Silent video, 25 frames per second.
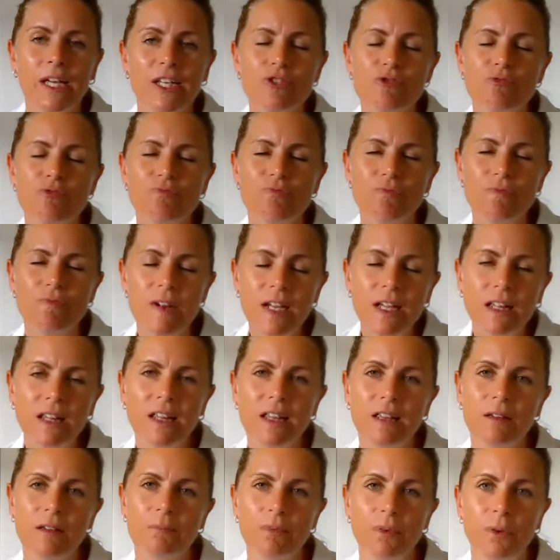It's
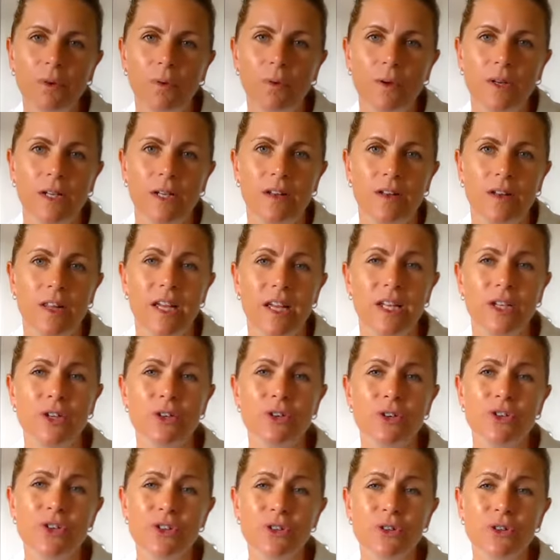really important that
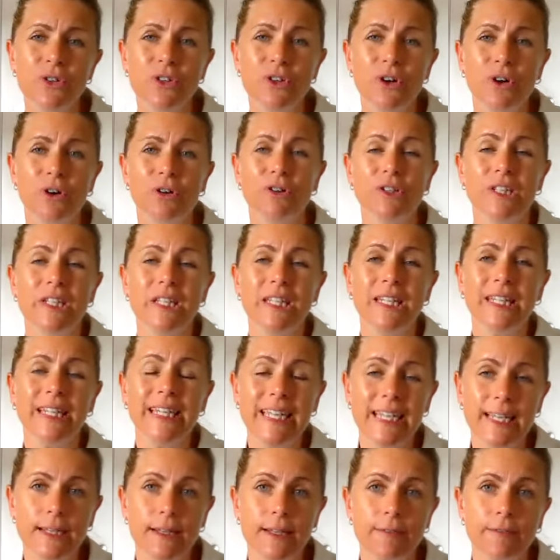you do not
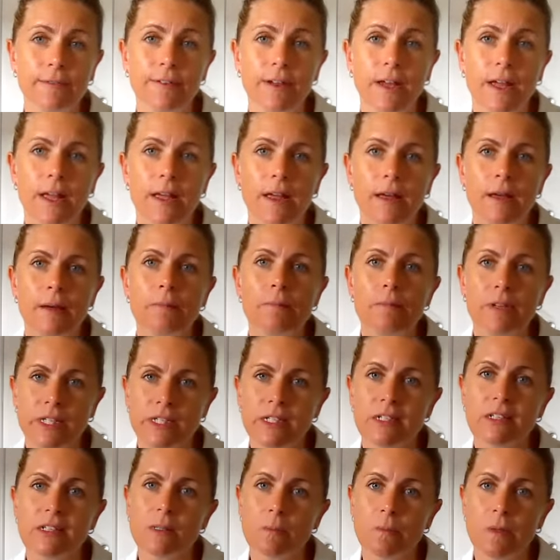leave
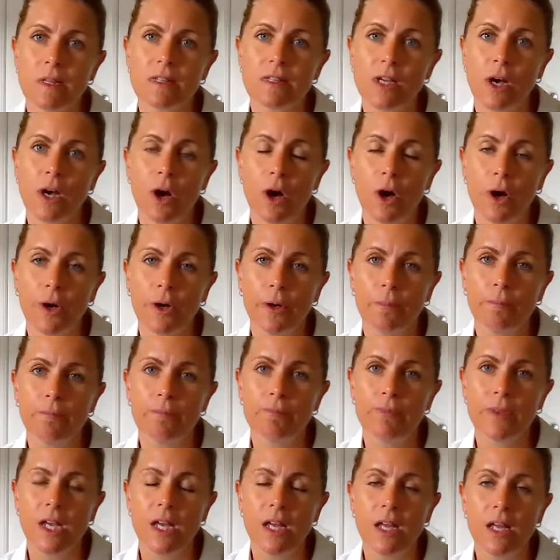Mr. Smith's
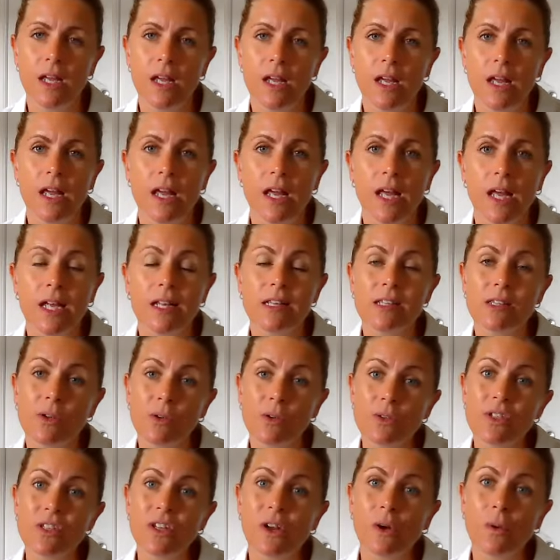home. It's
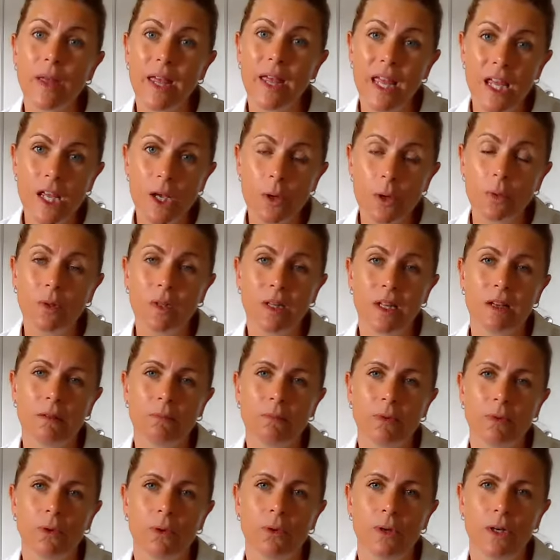also equally
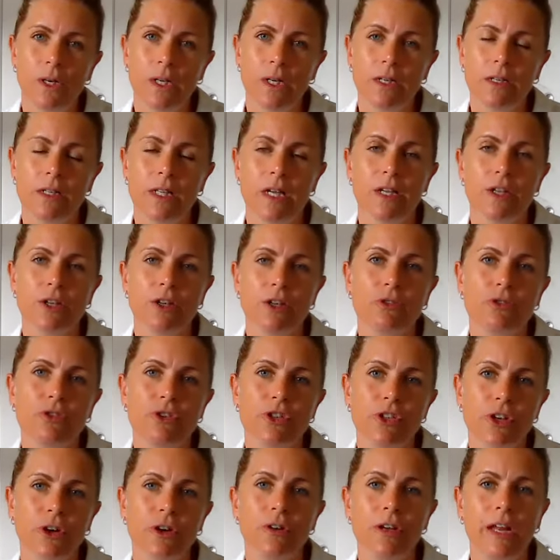important that you
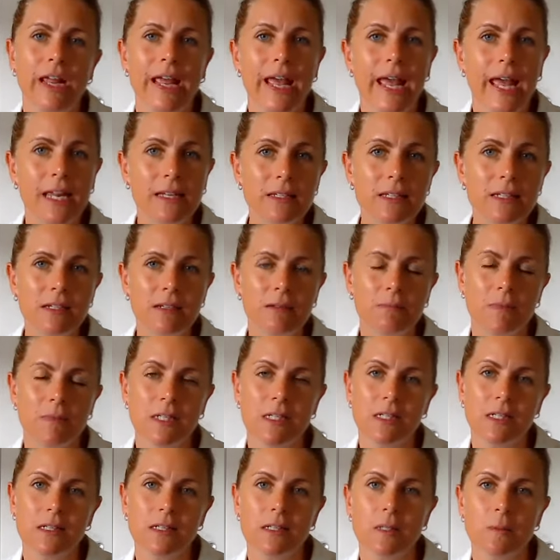don't enter
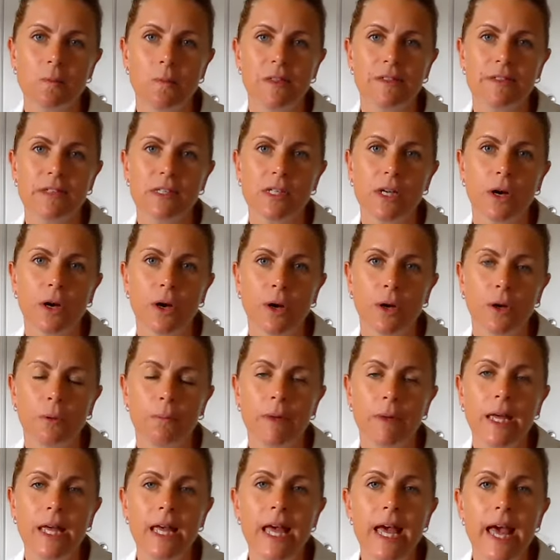Mr. Smith's
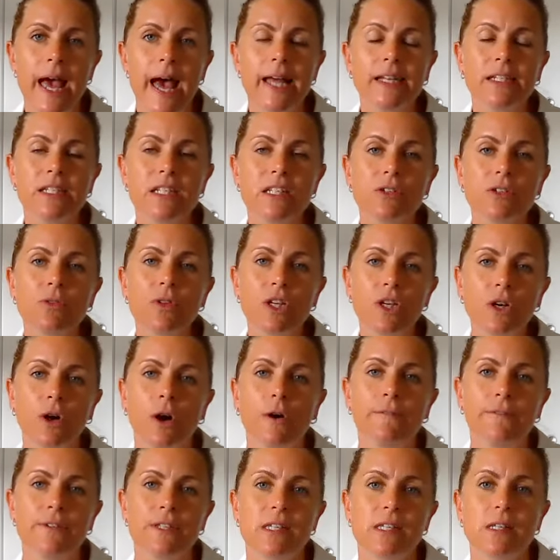home until the
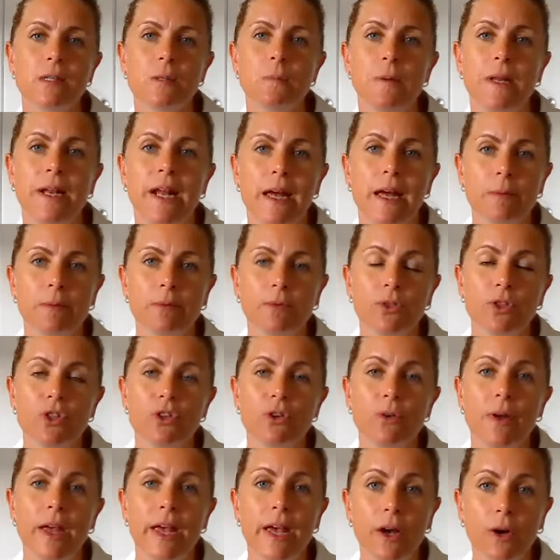office has been able
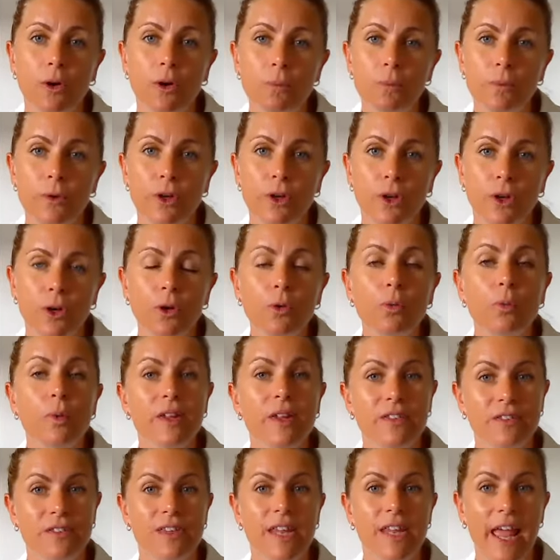to help you
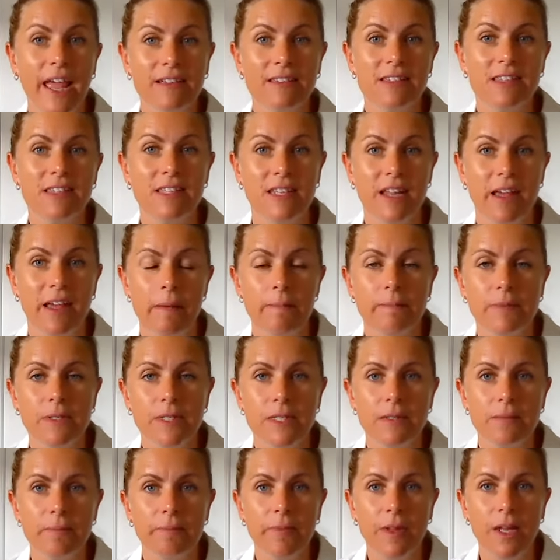with next
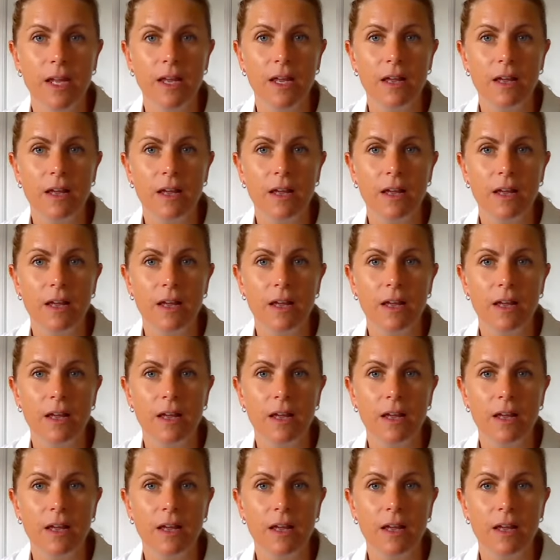steps.